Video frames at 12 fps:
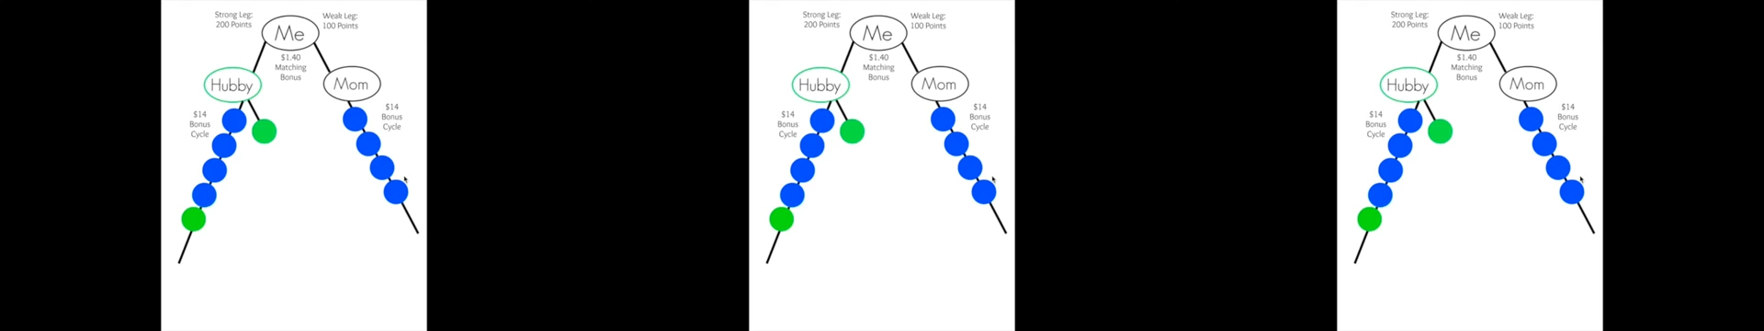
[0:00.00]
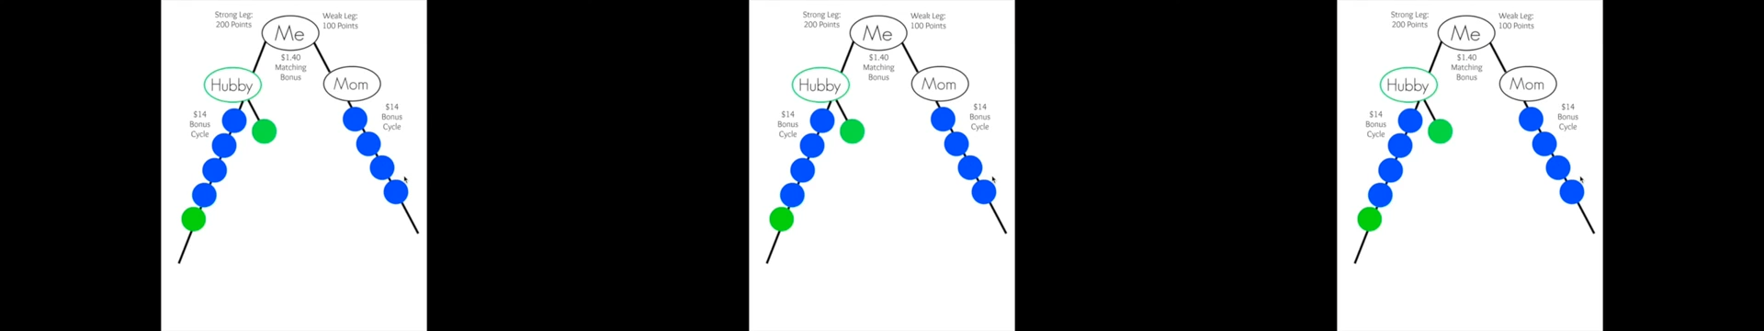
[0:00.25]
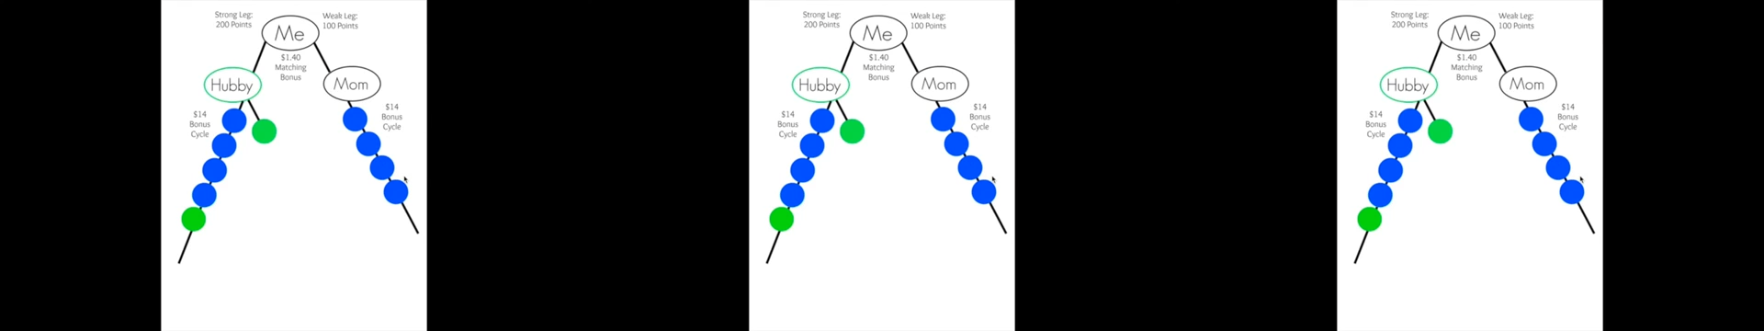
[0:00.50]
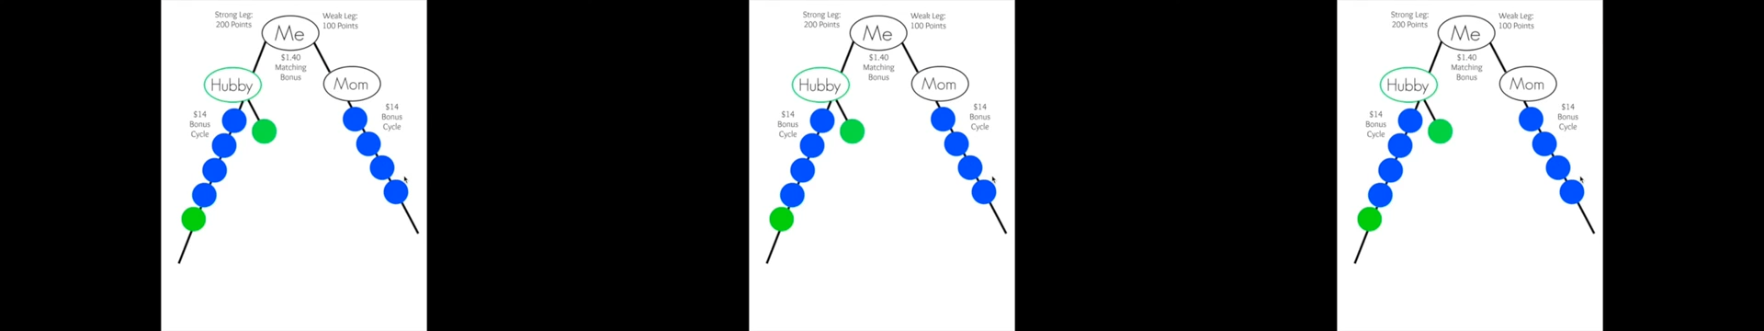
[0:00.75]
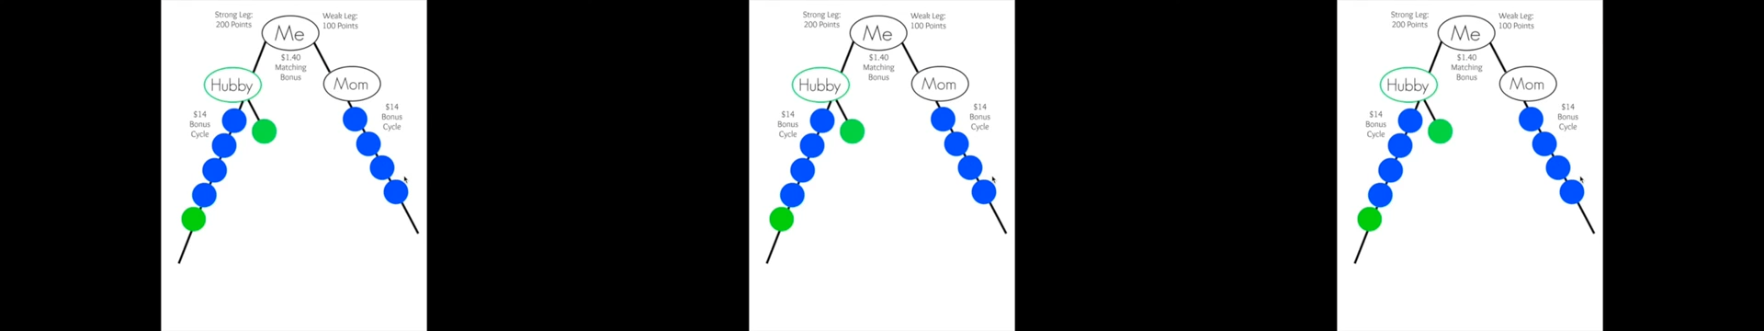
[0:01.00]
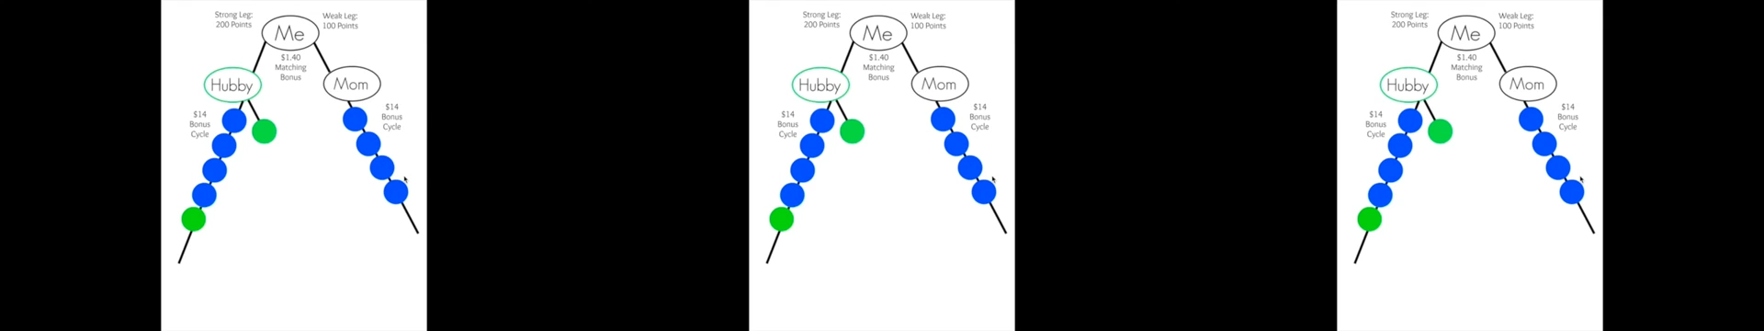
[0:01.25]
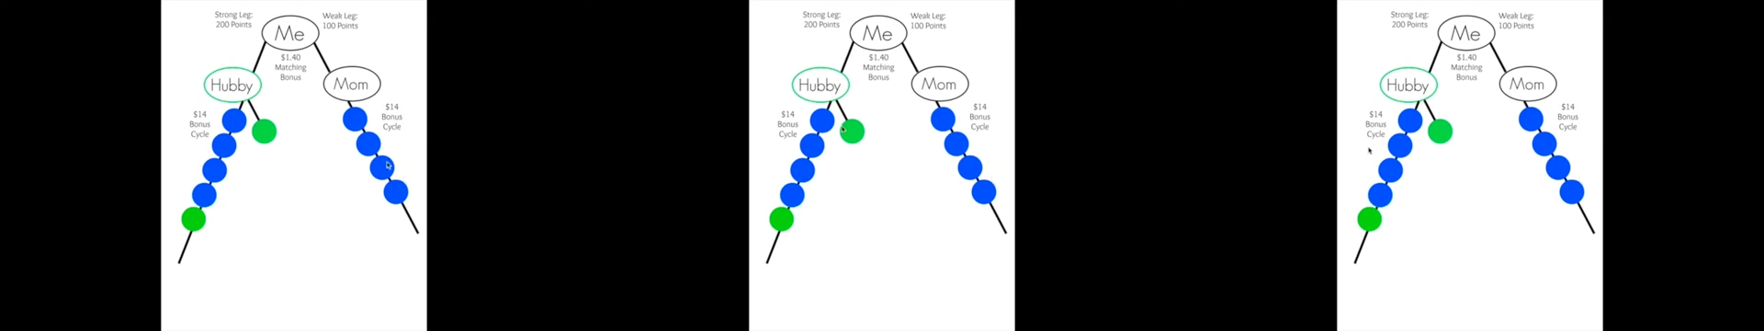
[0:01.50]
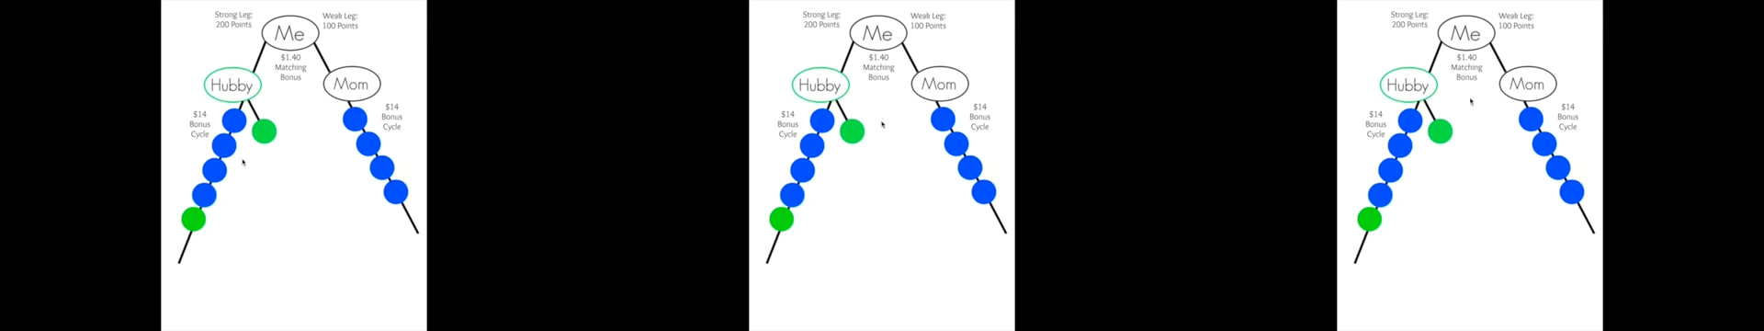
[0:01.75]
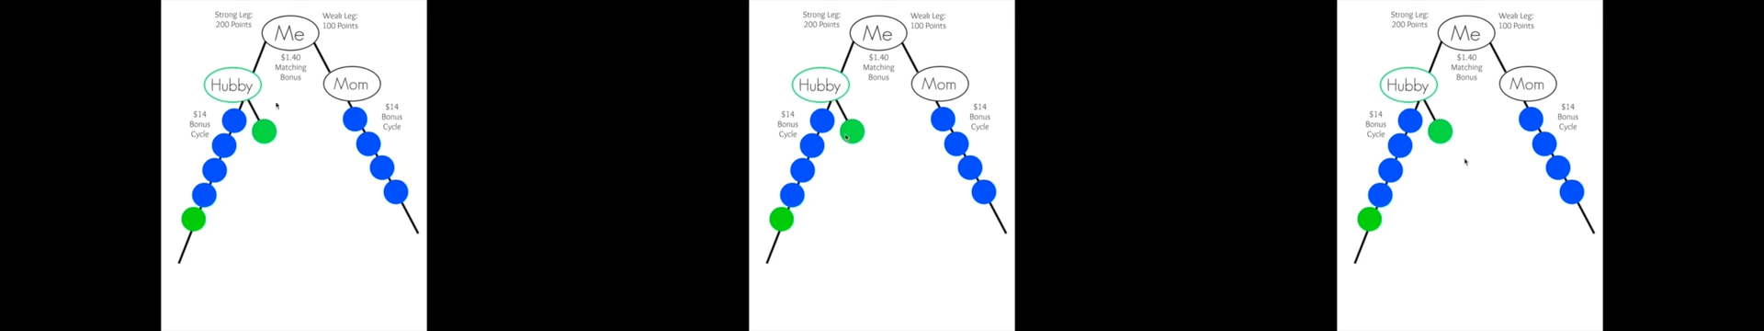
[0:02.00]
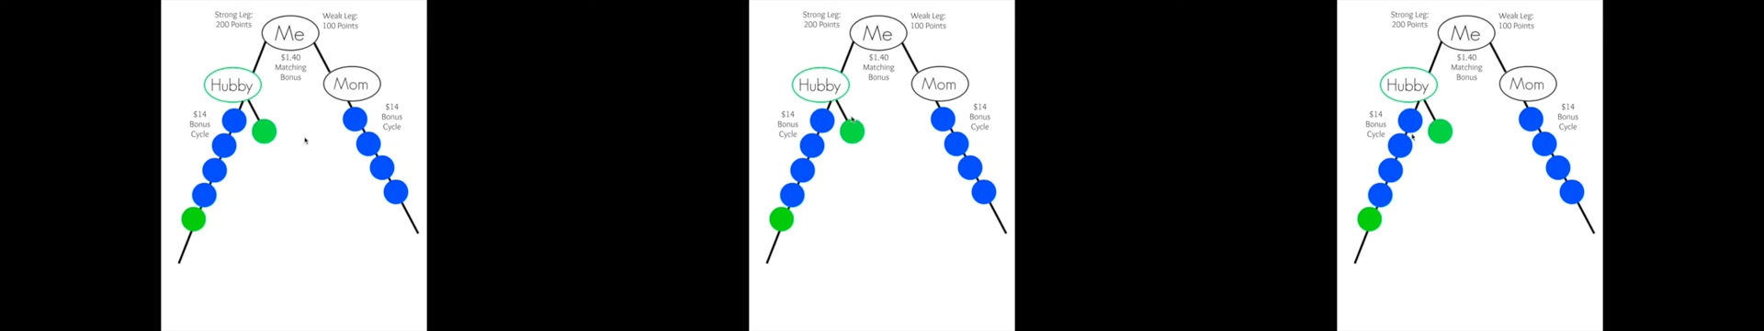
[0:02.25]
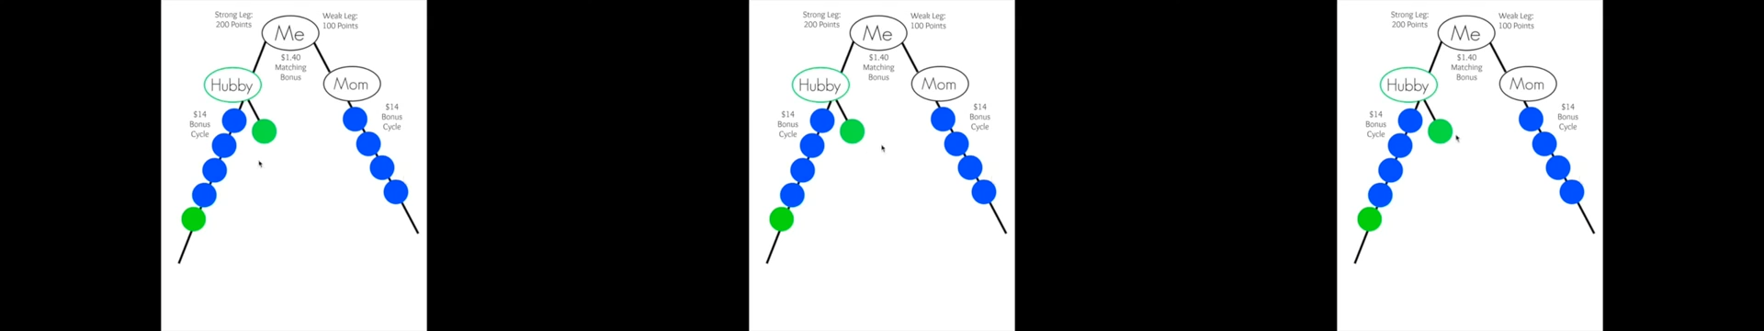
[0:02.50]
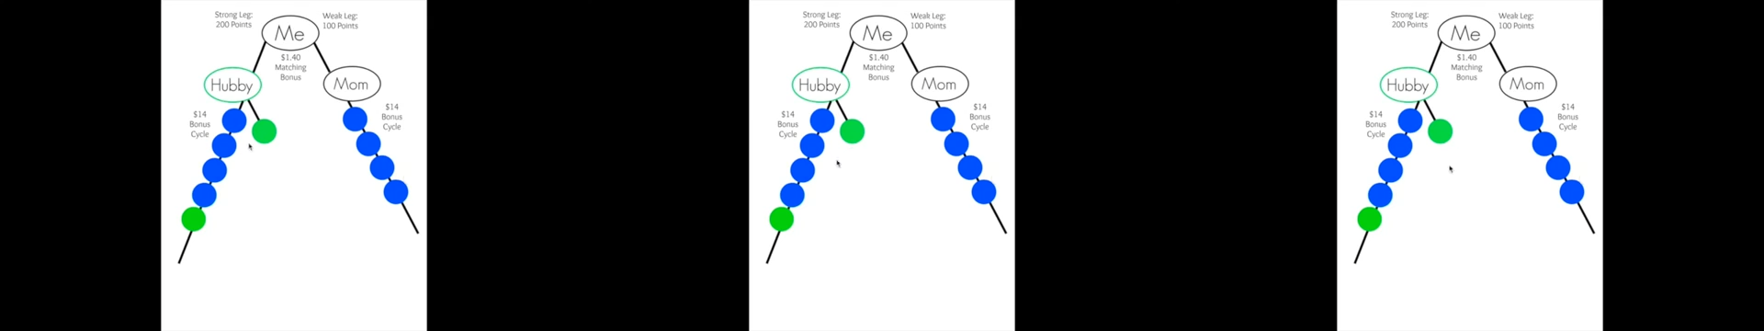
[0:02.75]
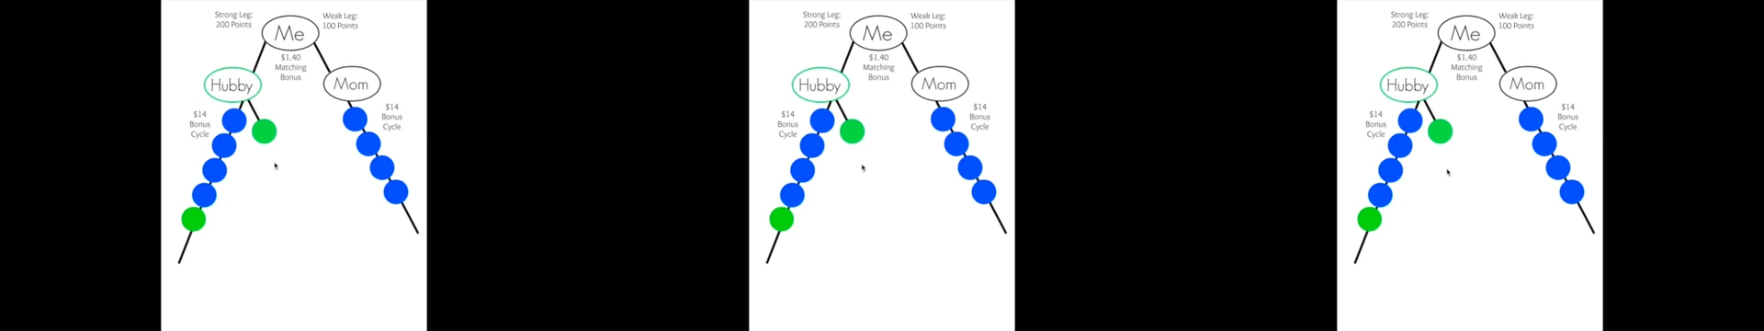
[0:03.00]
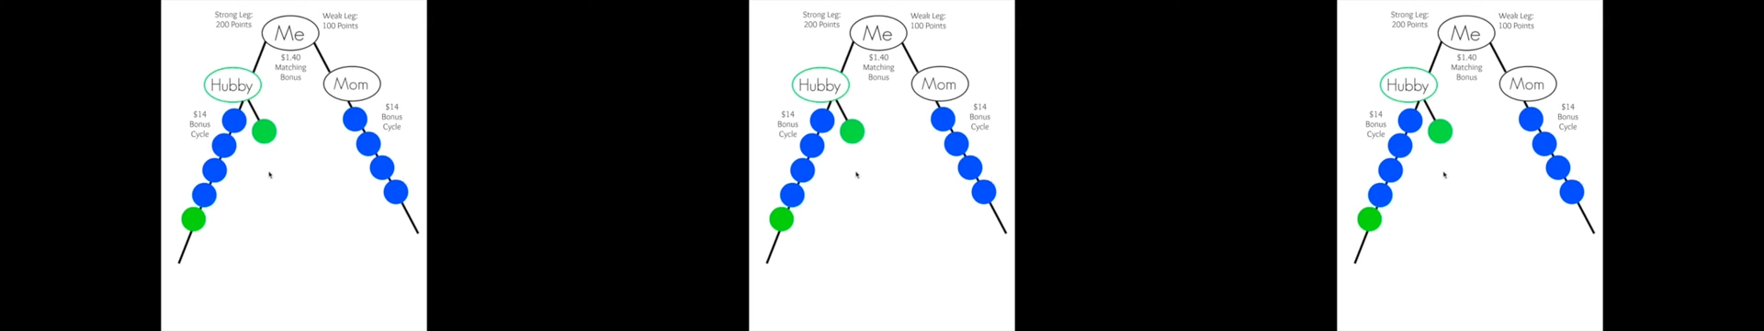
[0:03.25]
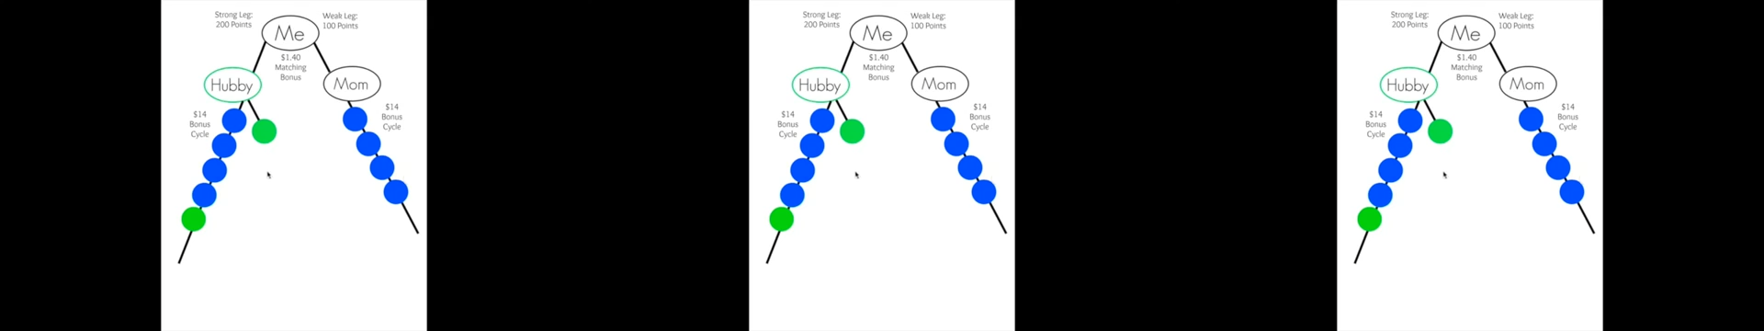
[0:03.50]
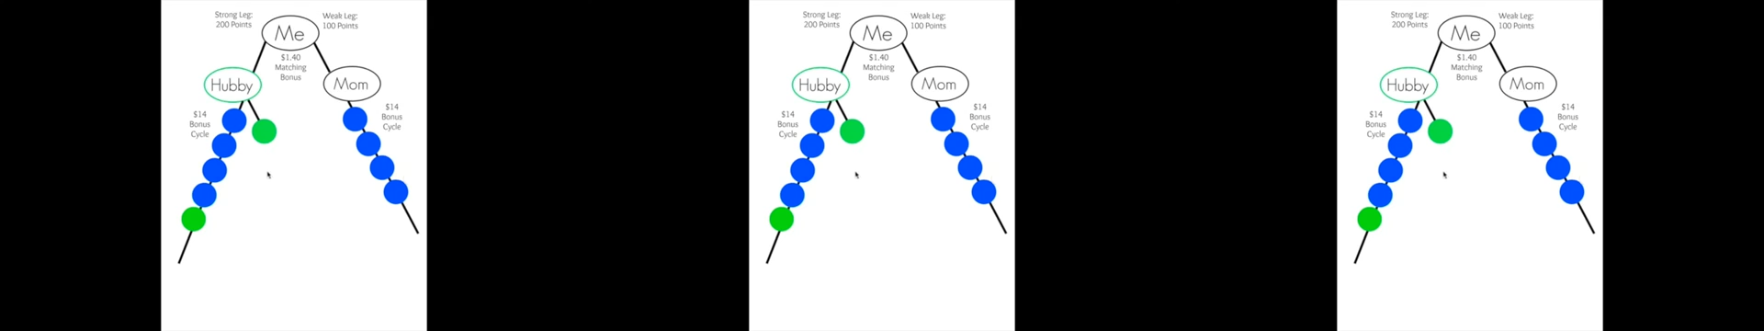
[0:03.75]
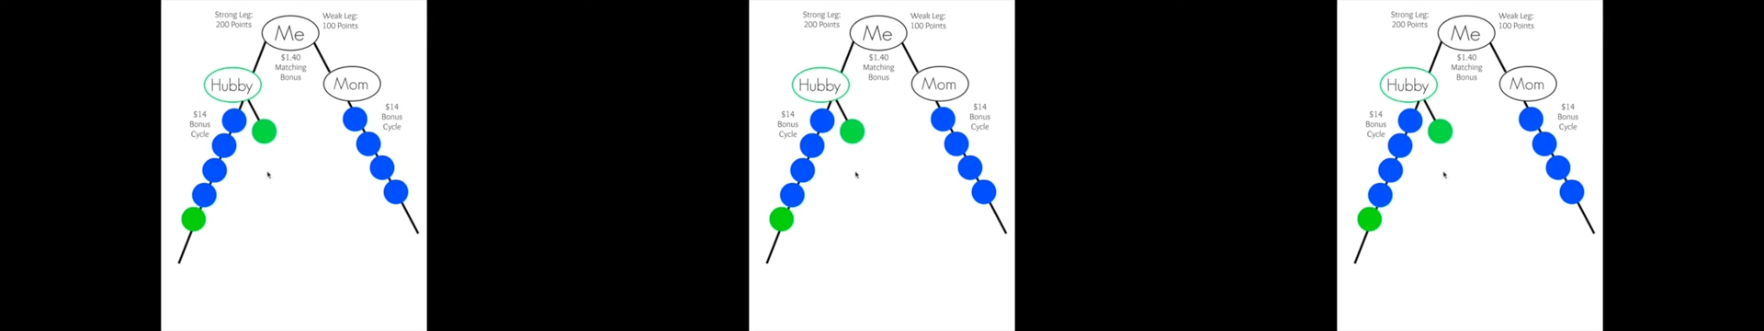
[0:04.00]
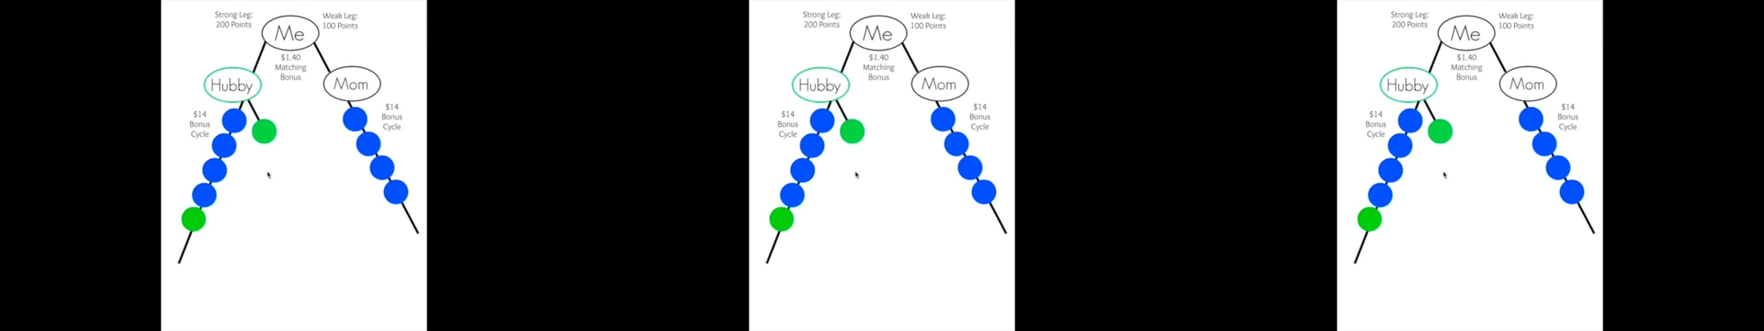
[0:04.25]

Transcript: (no speaker visible)